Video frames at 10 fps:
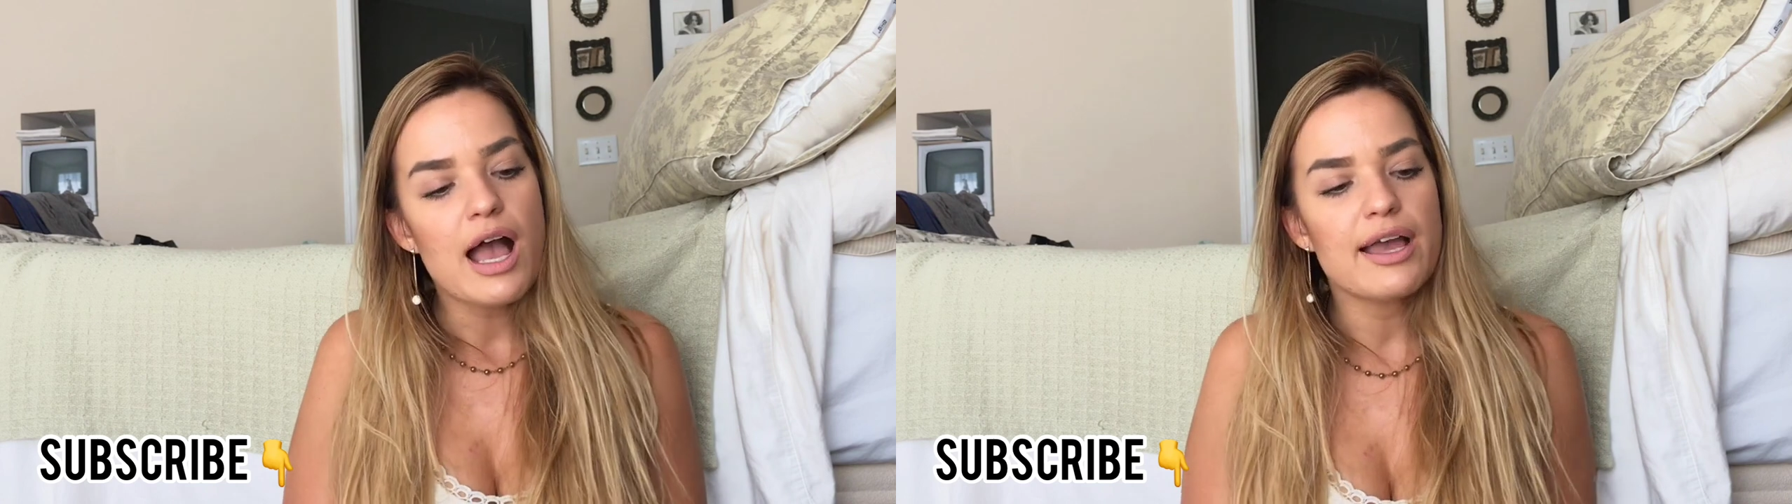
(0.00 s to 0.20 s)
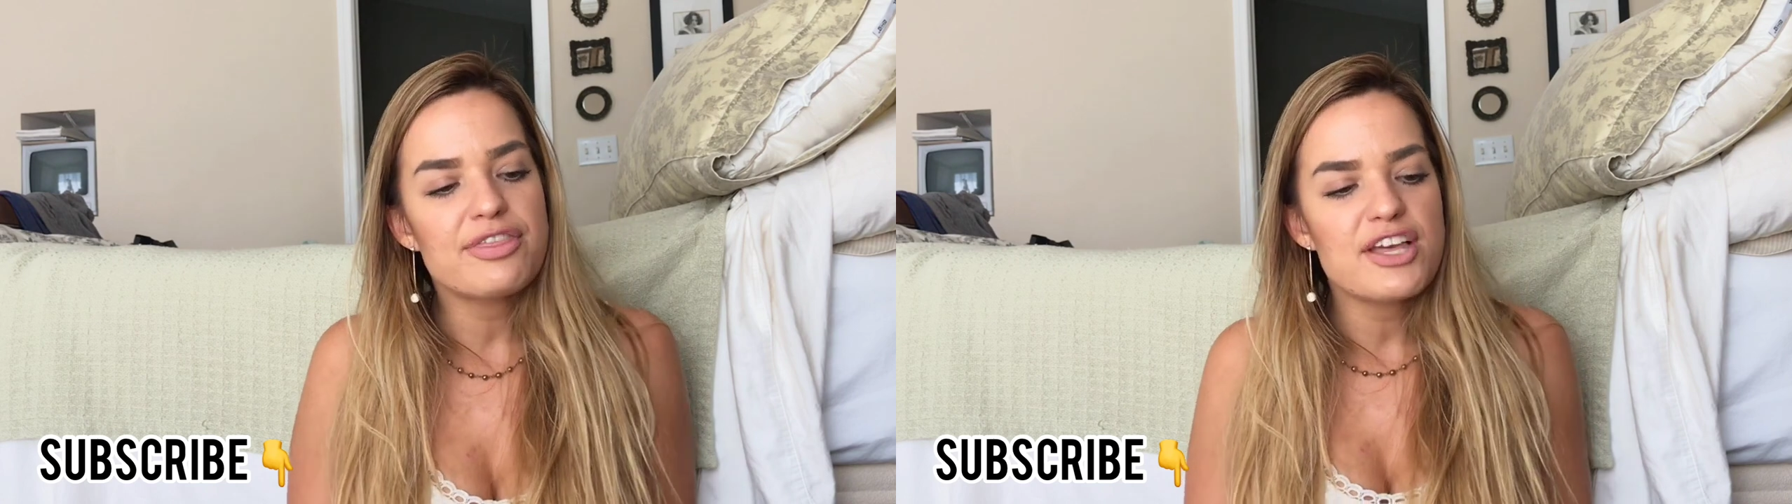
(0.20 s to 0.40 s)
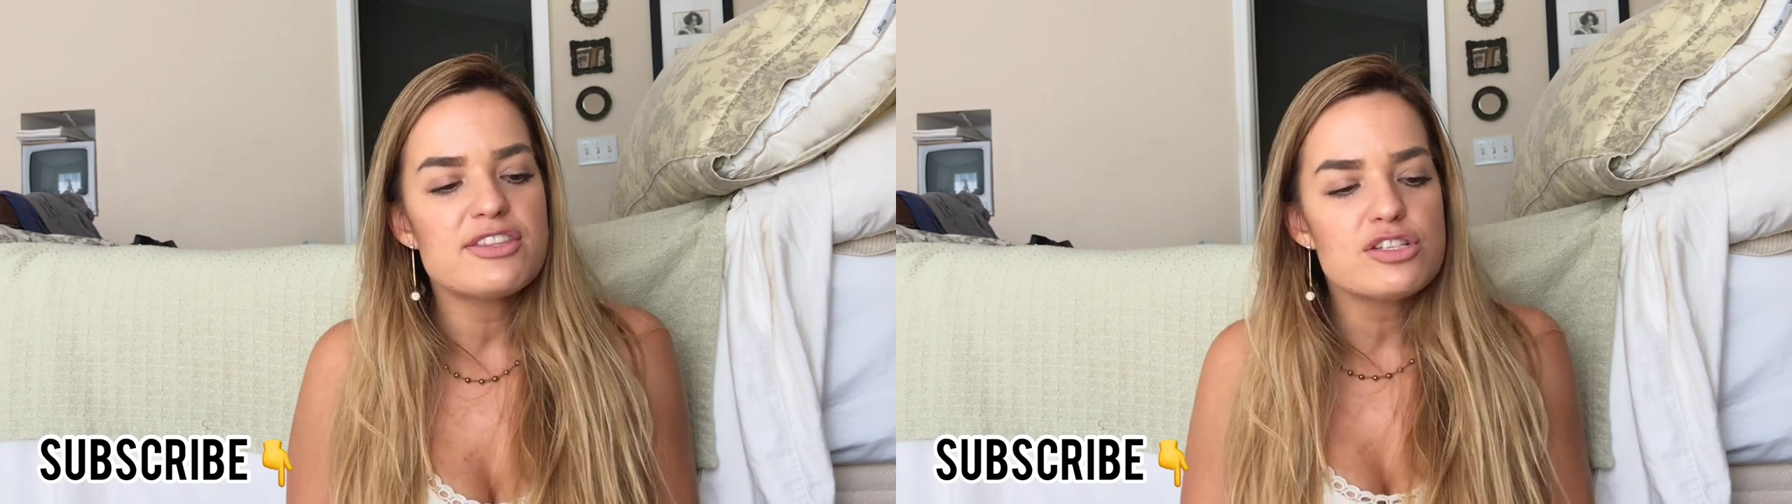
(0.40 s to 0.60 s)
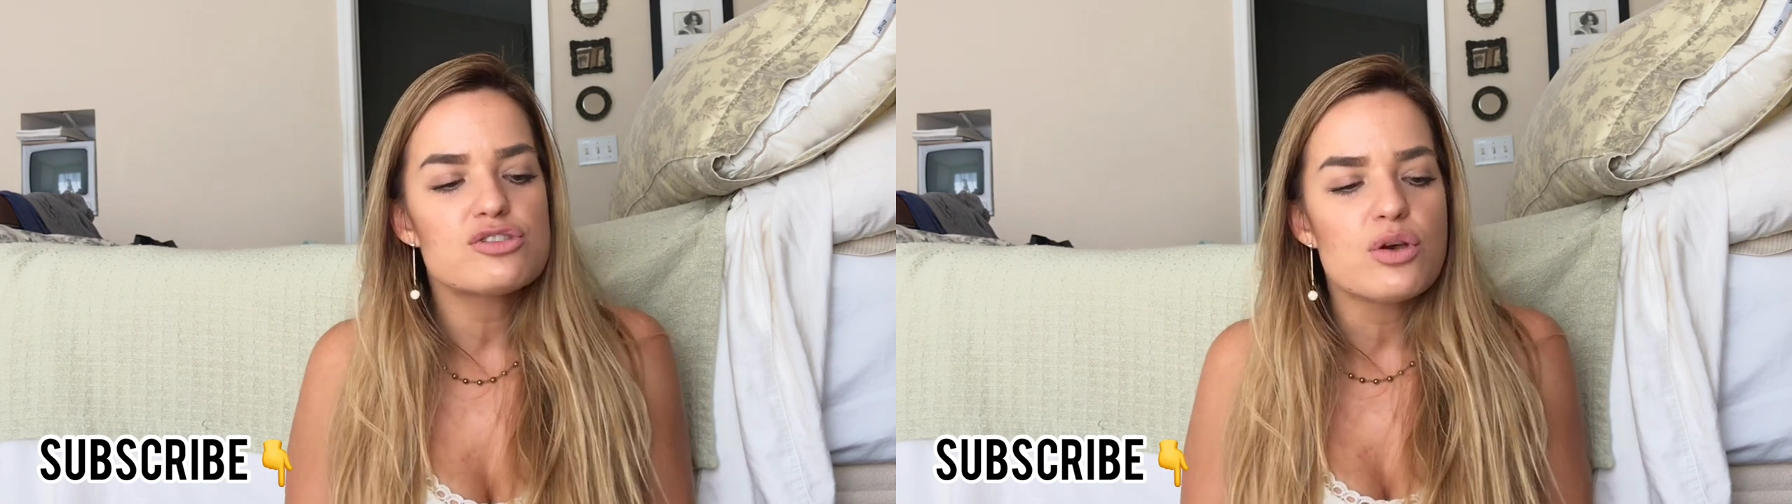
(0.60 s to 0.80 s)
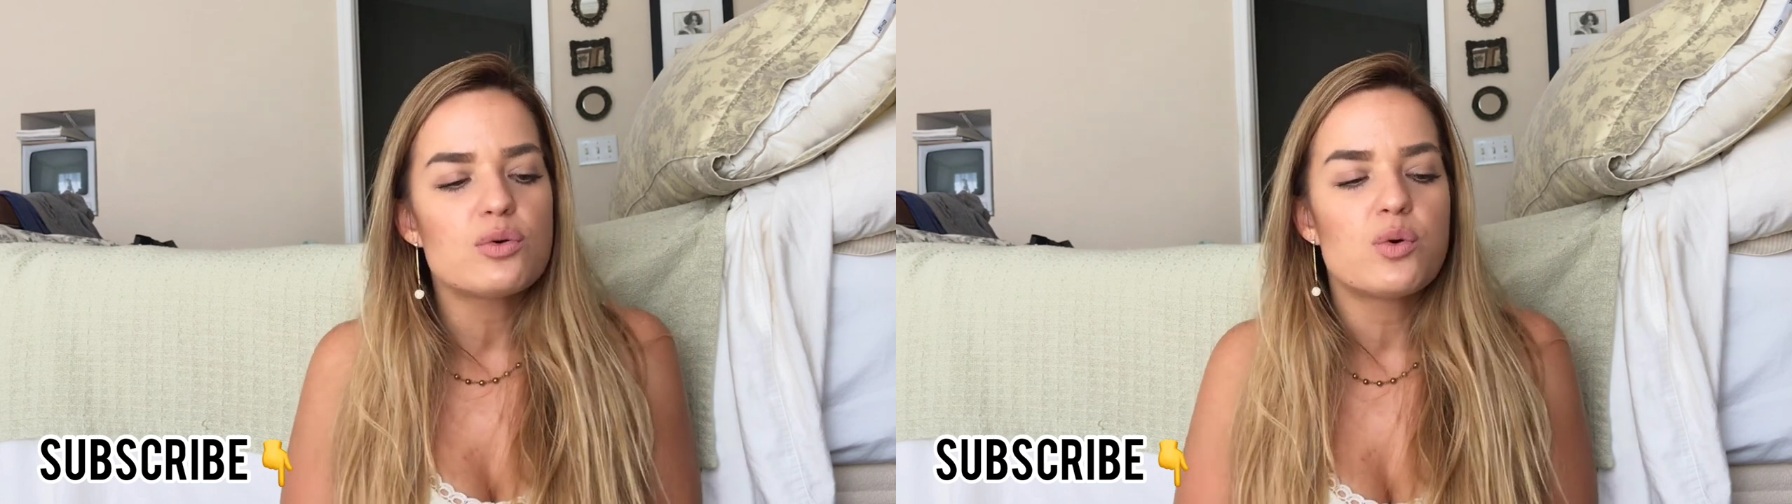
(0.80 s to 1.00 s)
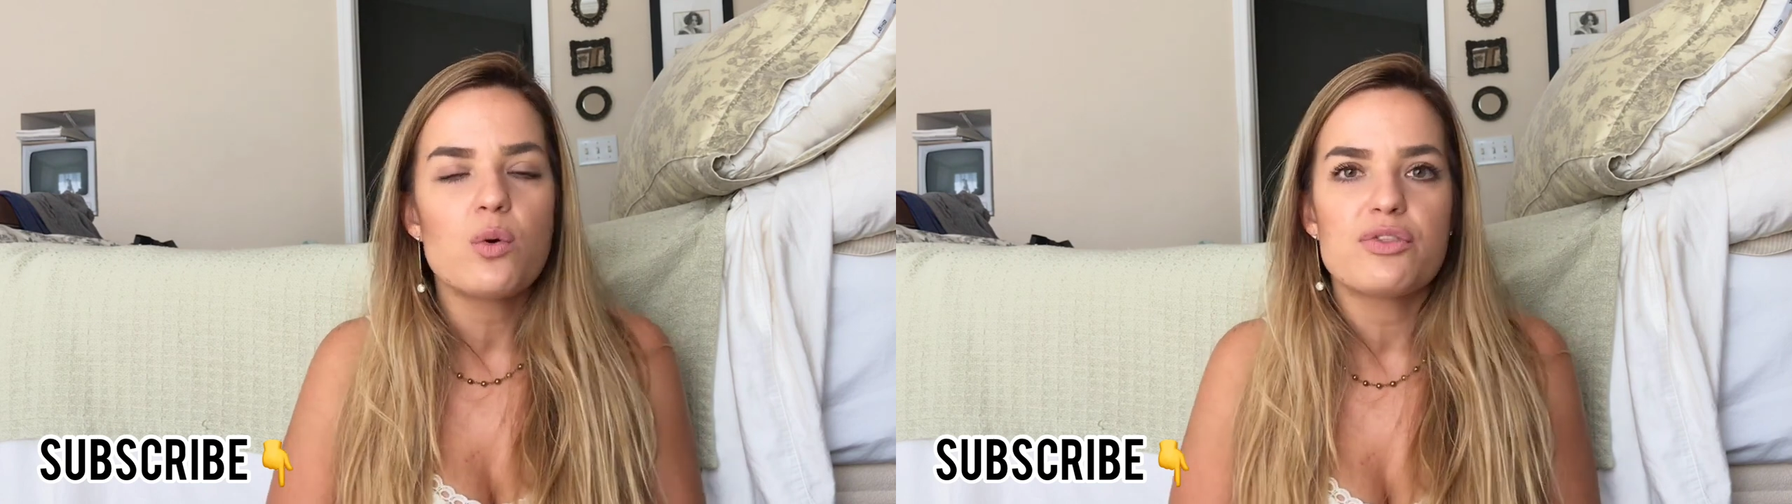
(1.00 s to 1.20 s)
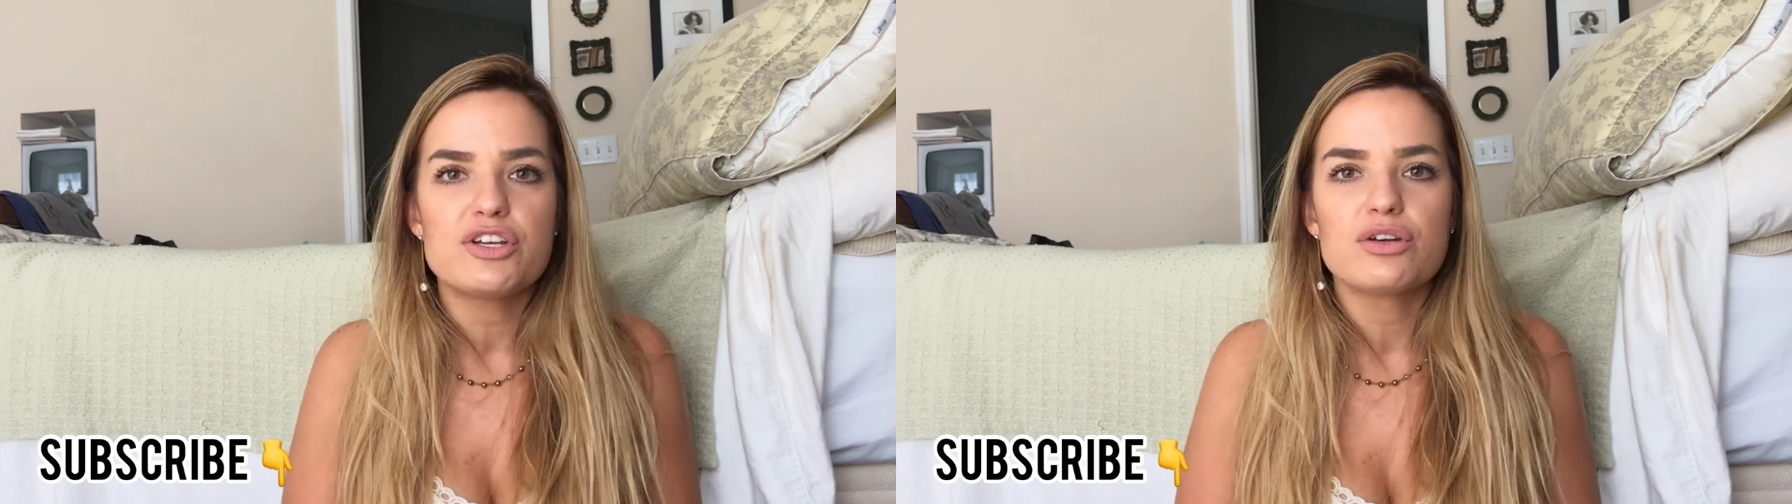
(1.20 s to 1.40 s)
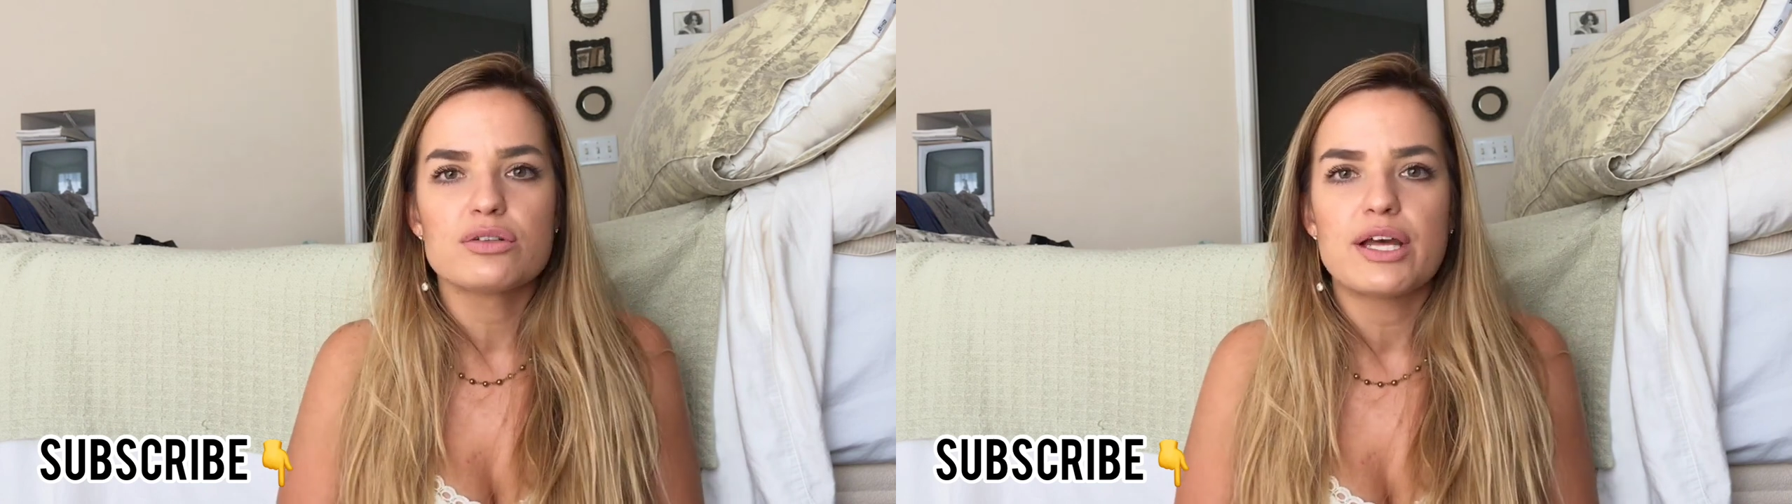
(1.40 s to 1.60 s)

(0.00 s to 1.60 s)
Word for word: I think that's so cool that you're,